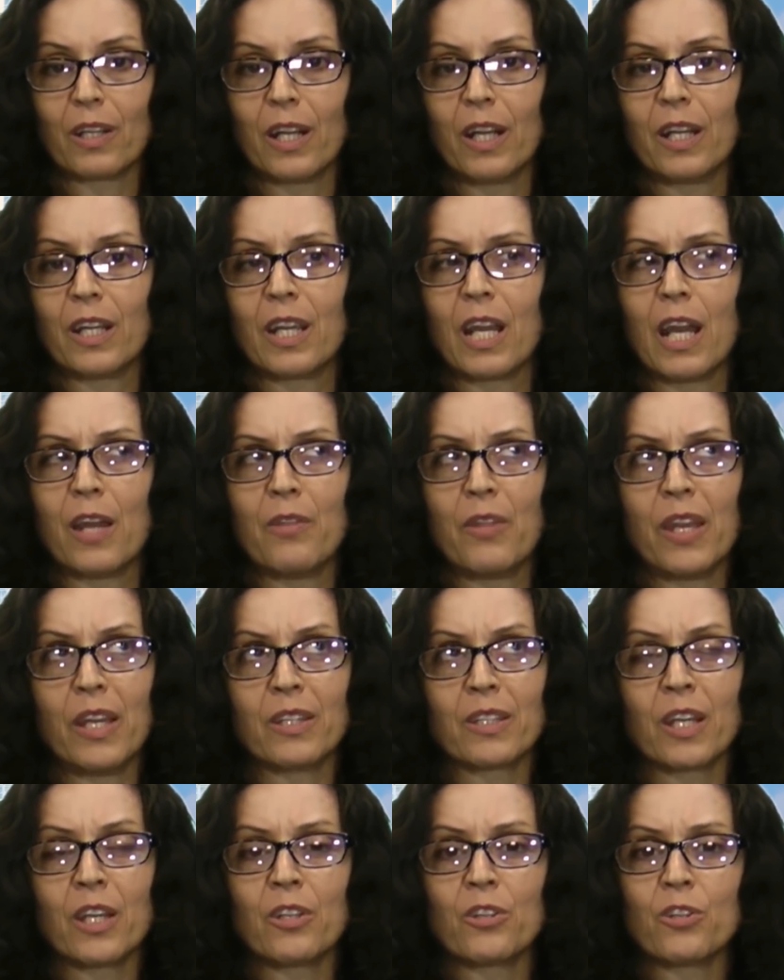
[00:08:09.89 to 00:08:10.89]
Mm-hmm. And again,
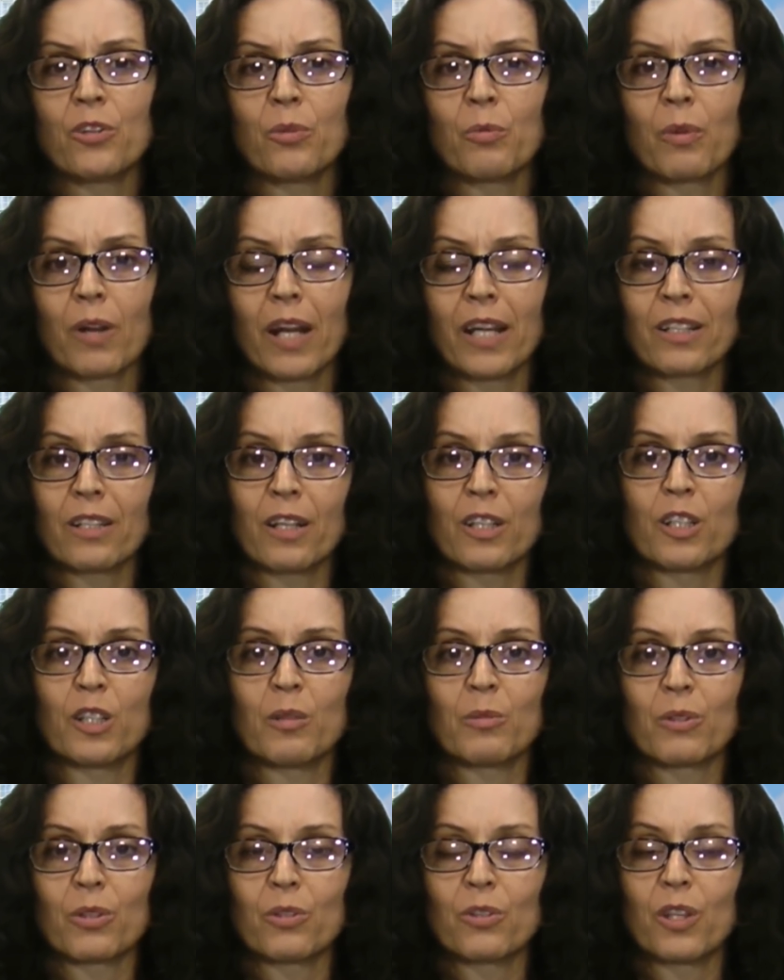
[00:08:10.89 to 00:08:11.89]
they tend to, when I talk to
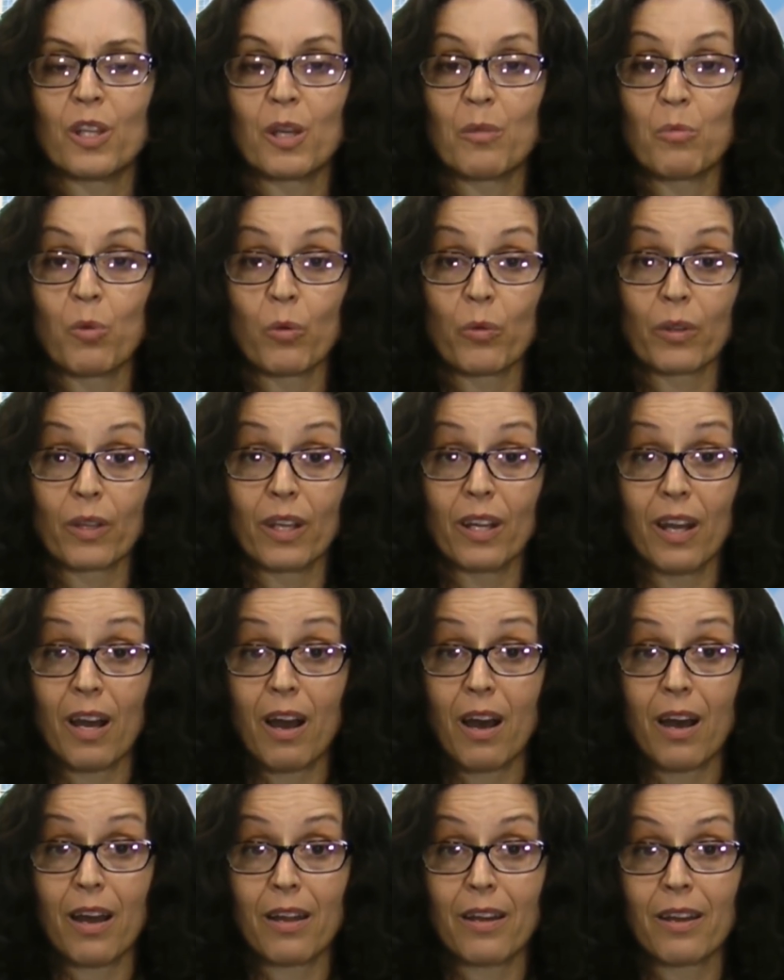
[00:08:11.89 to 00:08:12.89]
them, associate that more with
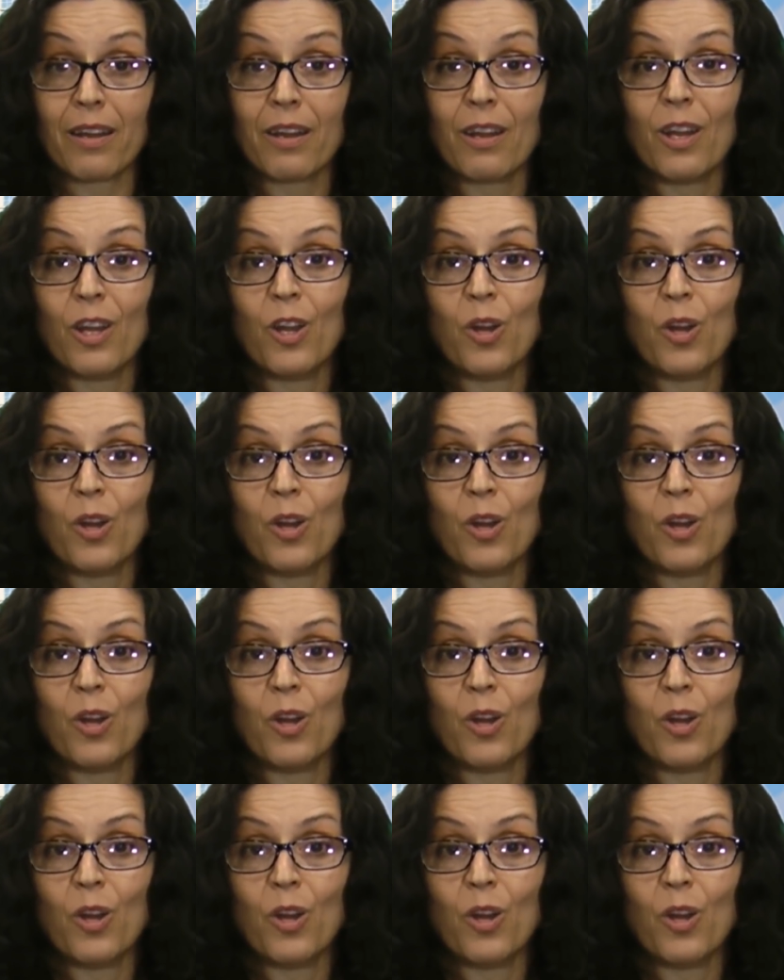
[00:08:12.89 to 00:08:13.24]
God.